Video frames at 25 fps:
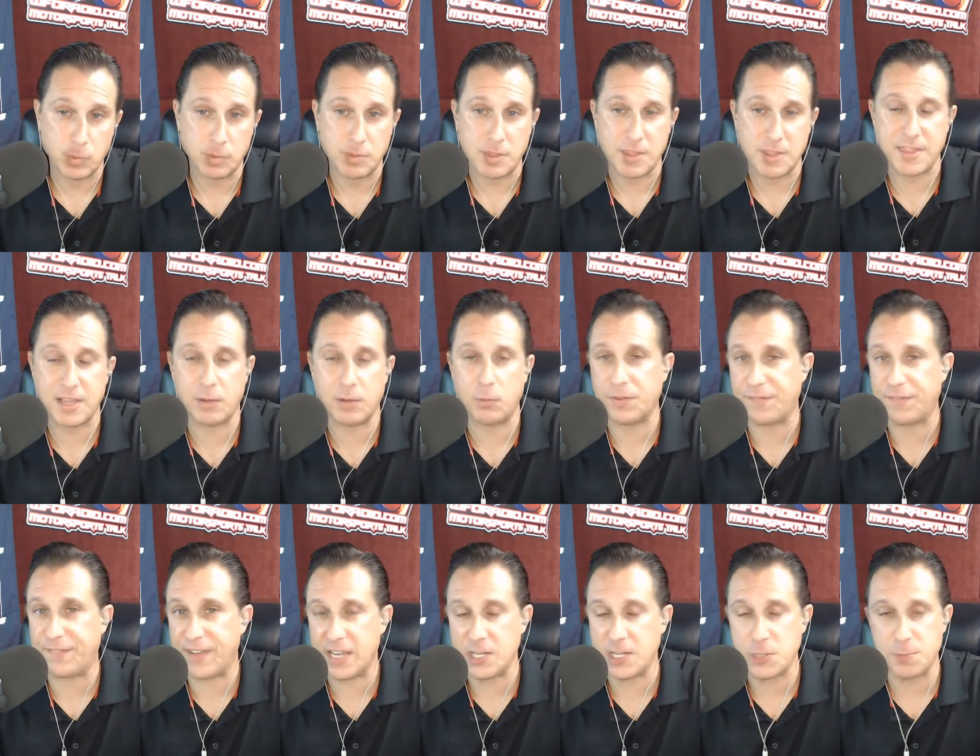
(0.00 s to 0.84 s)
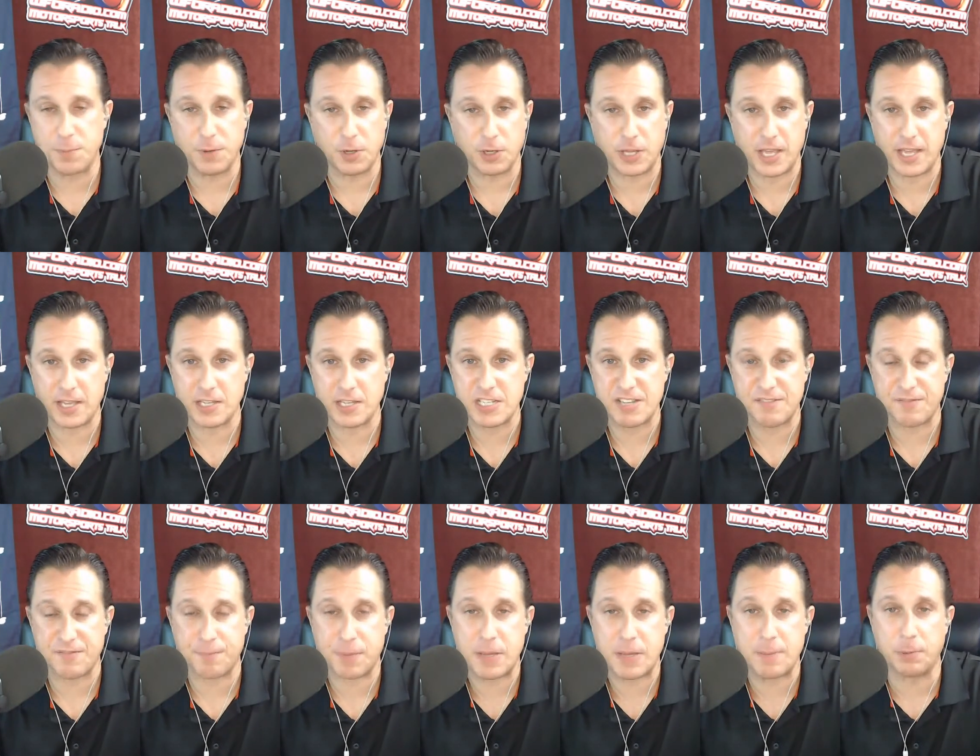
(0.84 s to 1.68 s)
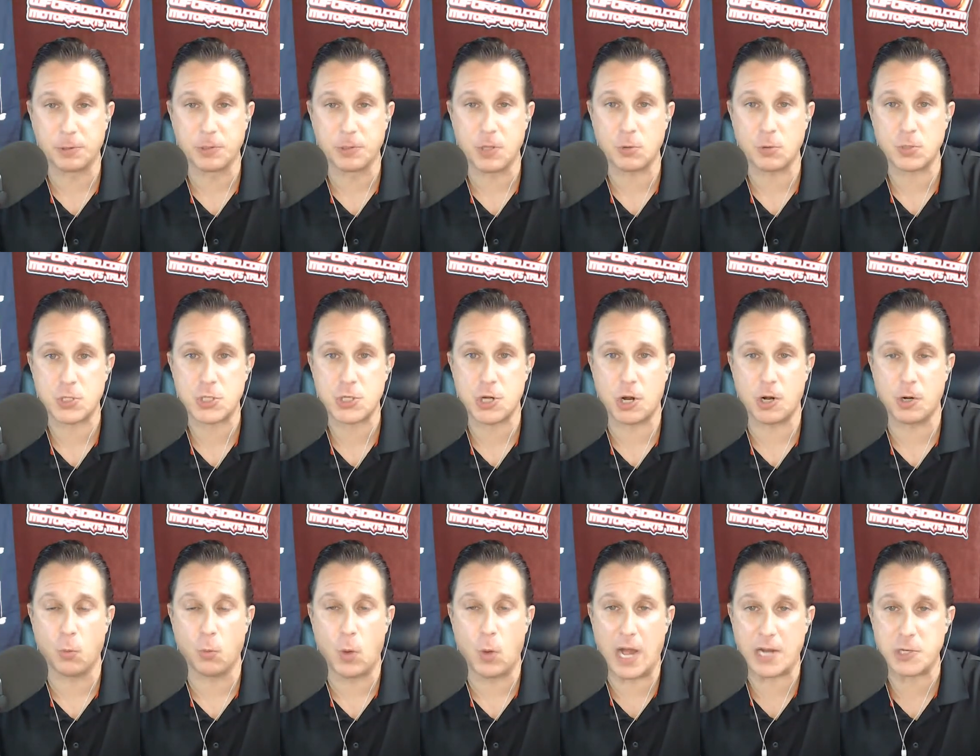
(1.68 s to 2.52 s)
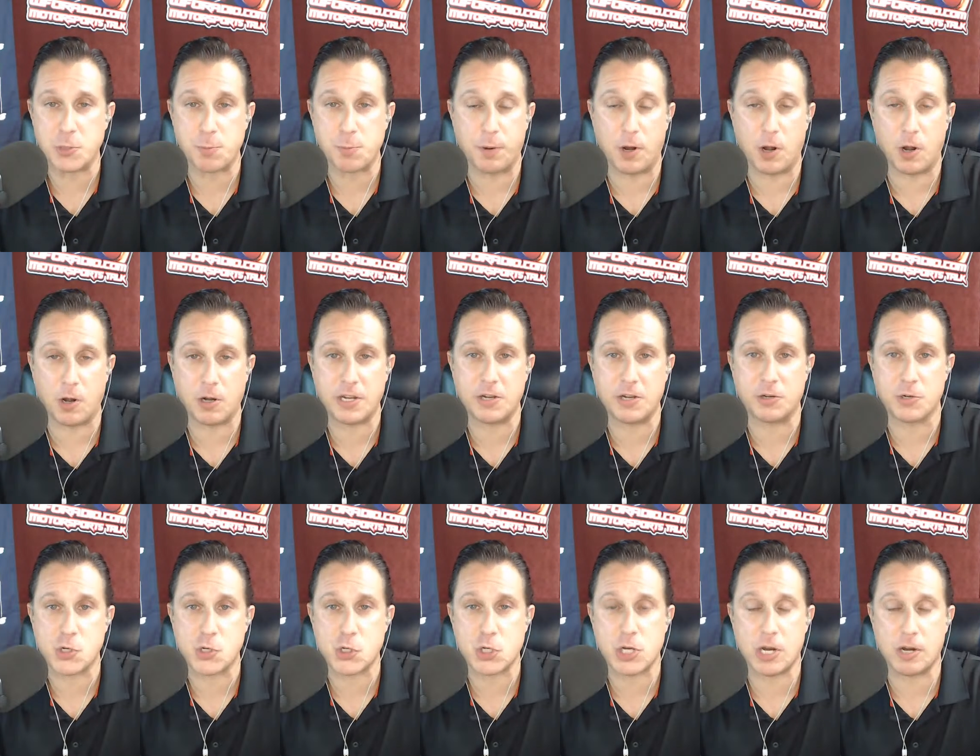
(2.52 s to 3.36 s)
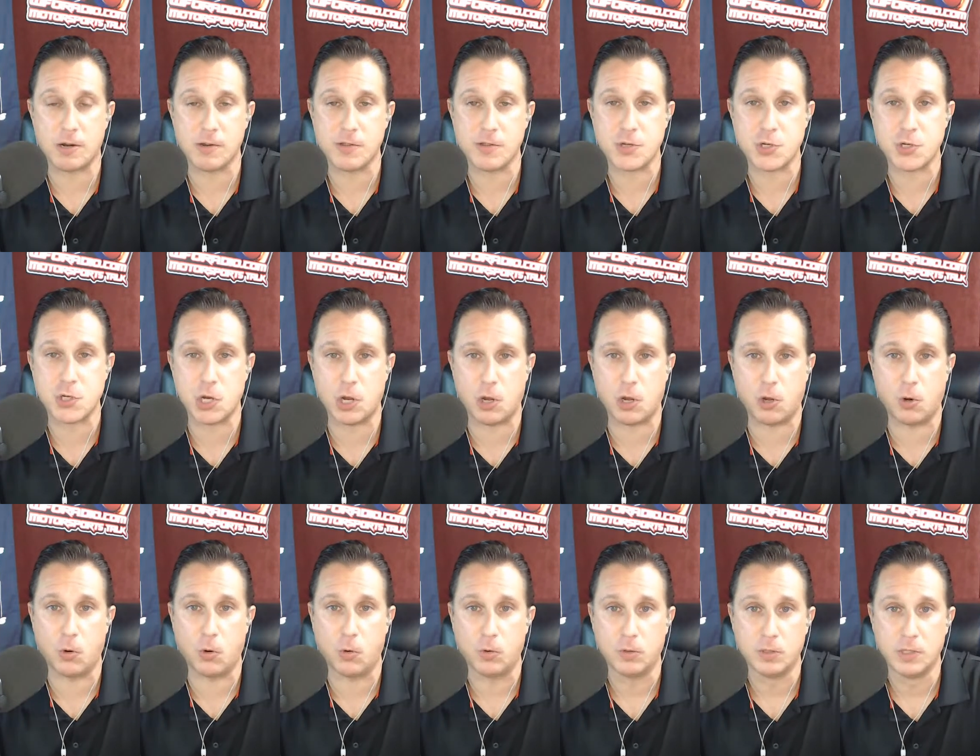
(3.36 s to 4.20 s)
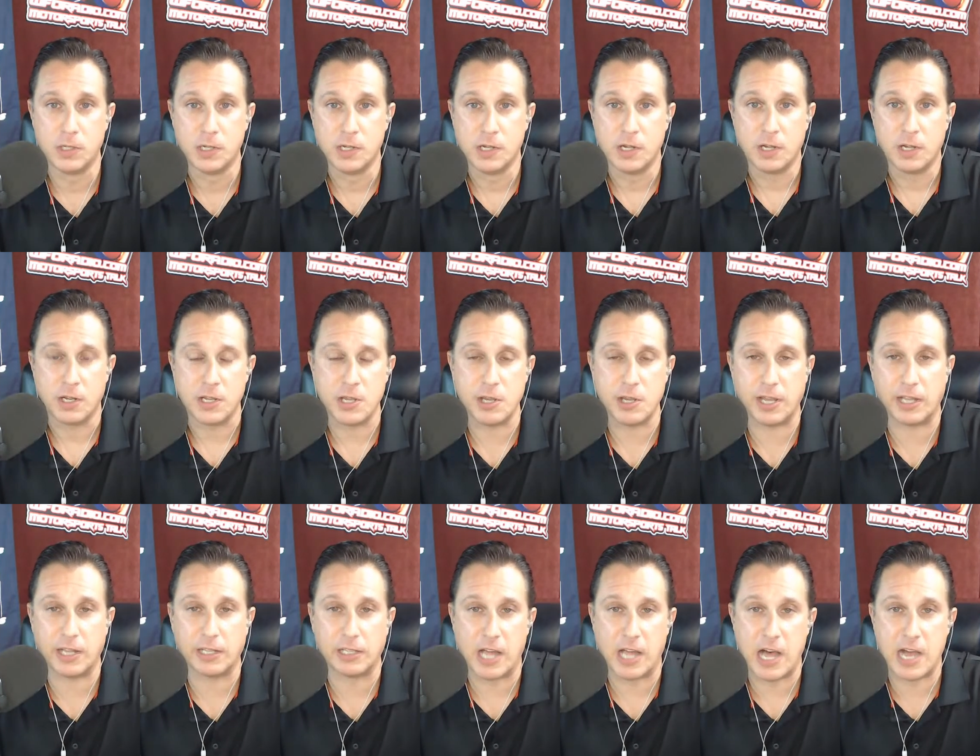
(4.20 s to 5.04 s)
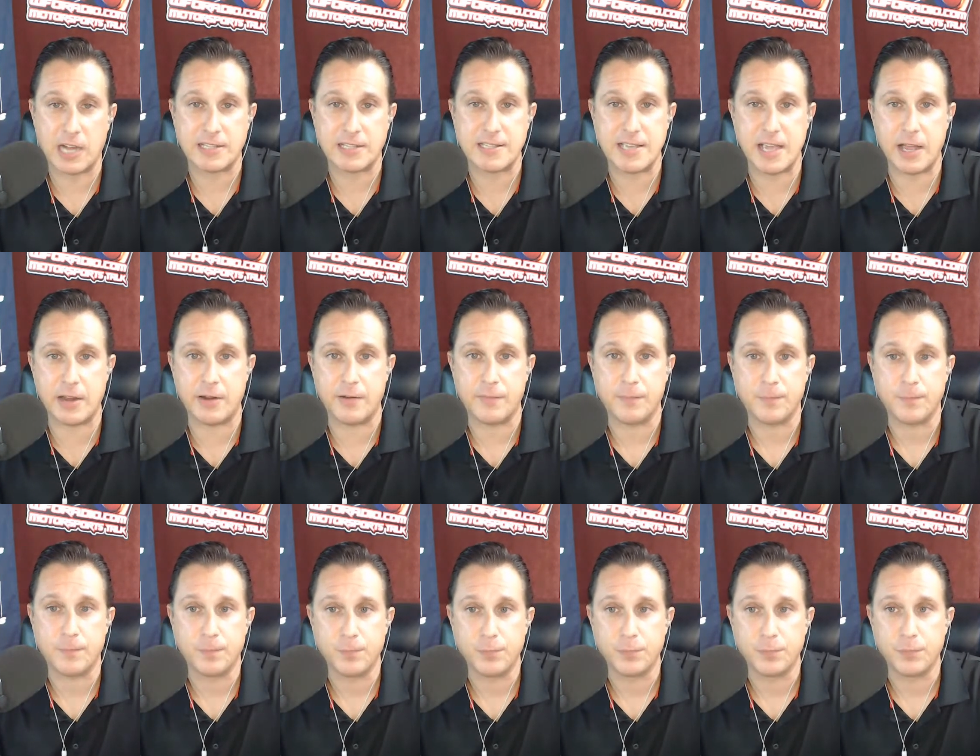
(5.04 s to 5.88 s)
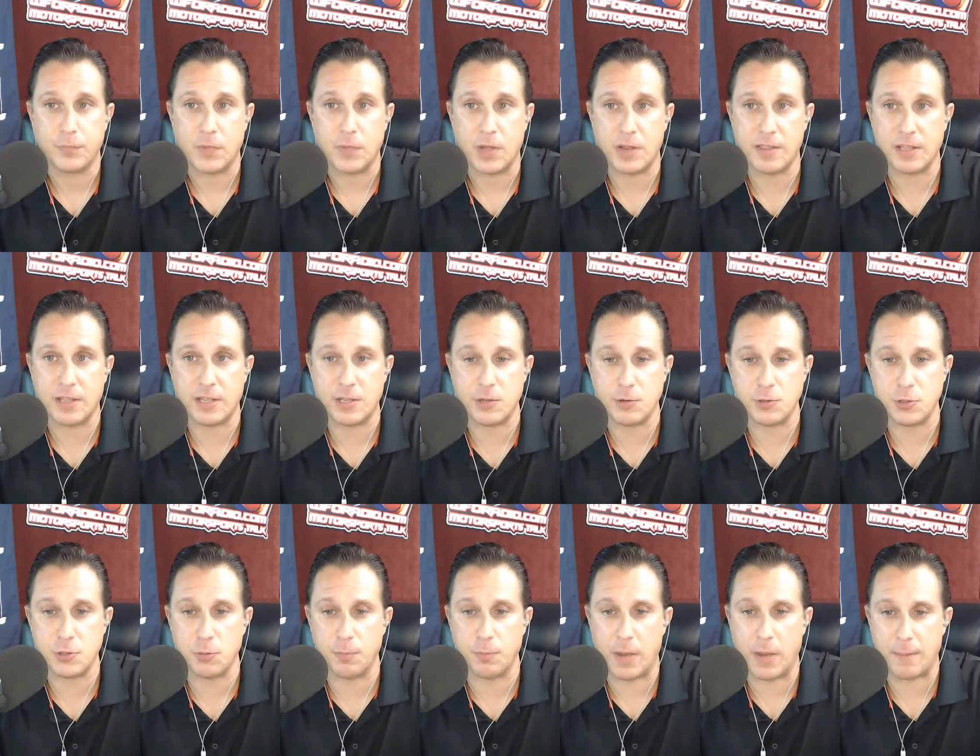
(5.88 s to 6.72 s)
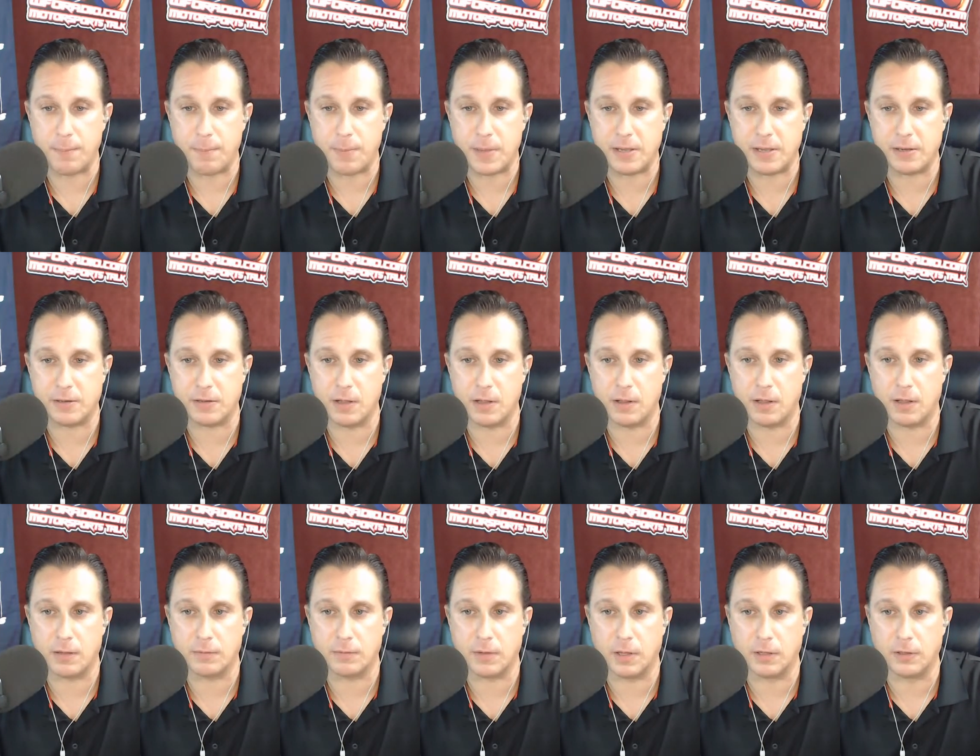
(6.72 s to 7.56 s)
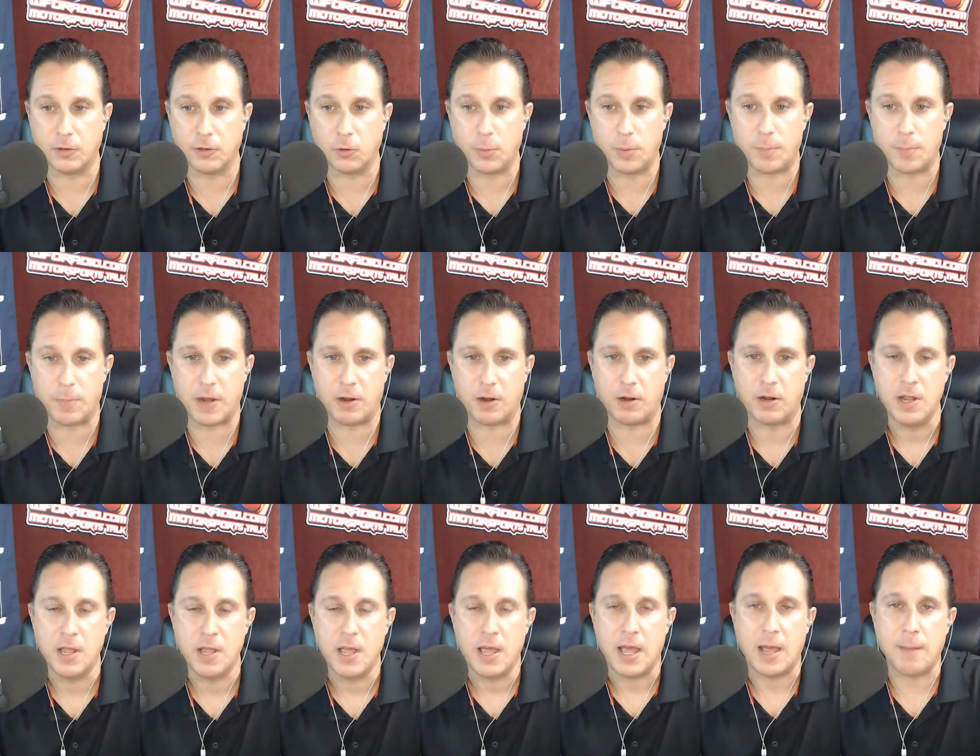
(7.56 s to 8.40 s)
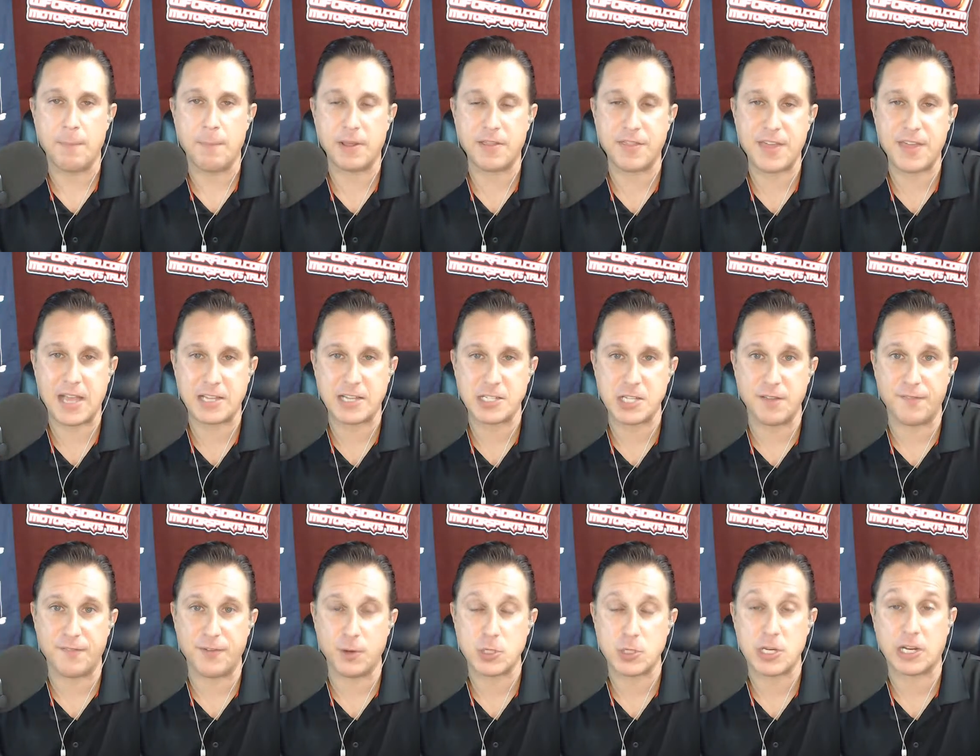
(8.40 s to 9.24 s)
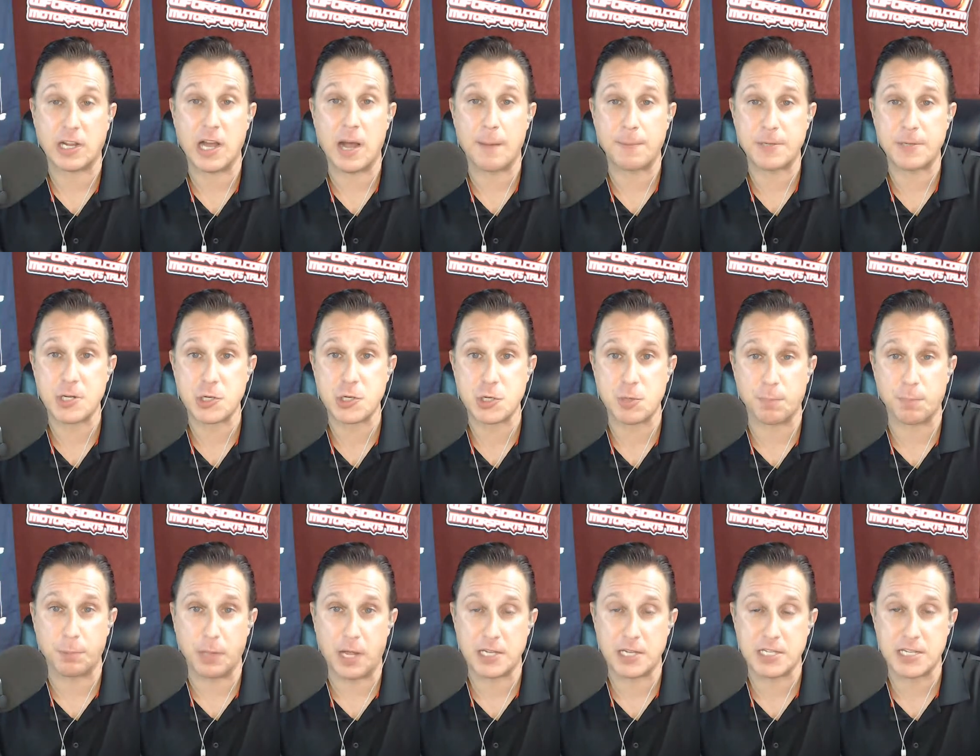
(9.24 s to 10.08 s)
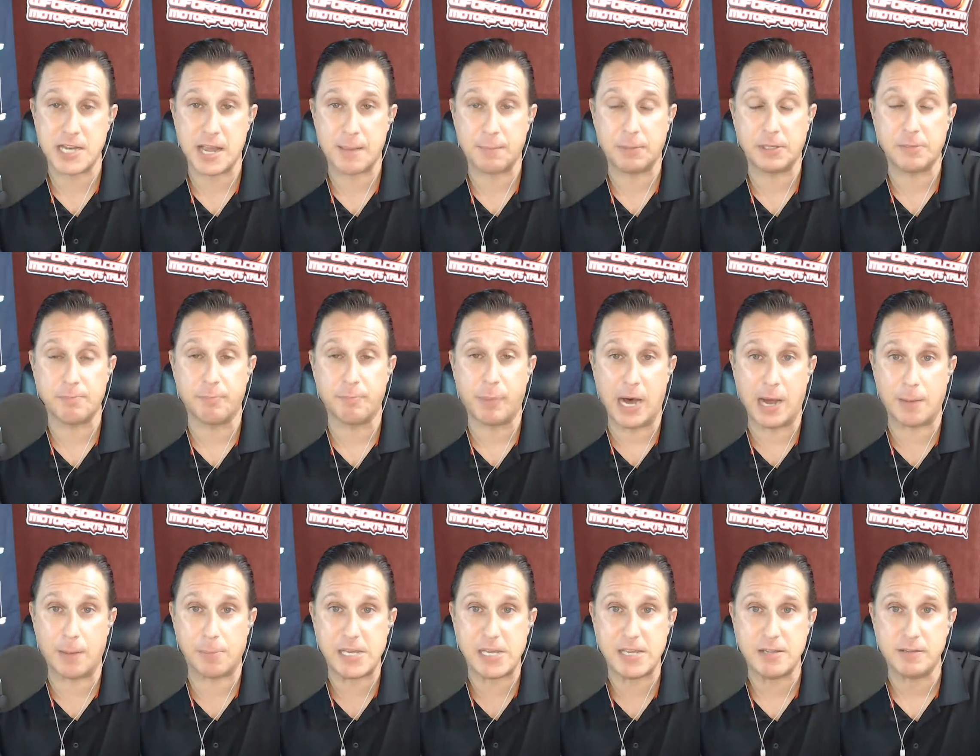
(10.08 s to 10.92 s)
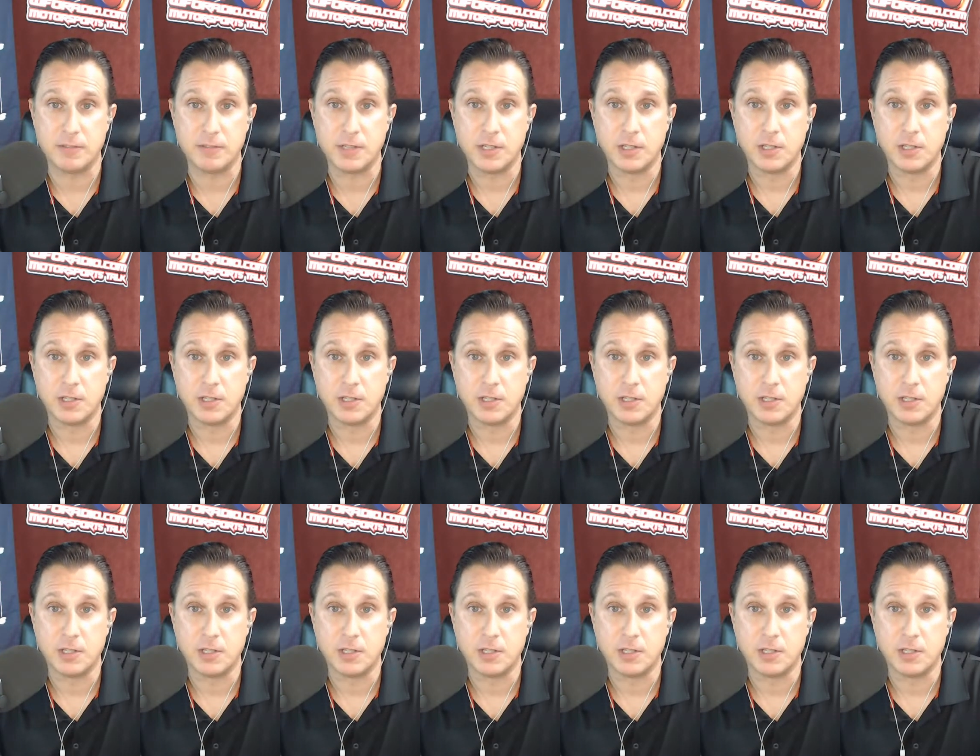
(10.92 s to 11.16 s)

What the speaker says: The thing with Facebook is if people don't start a watch party or share the show, you get locked in. I think YouTube might be a little bit better. And big thanks to the folks at Competition Plus, namely Bobby.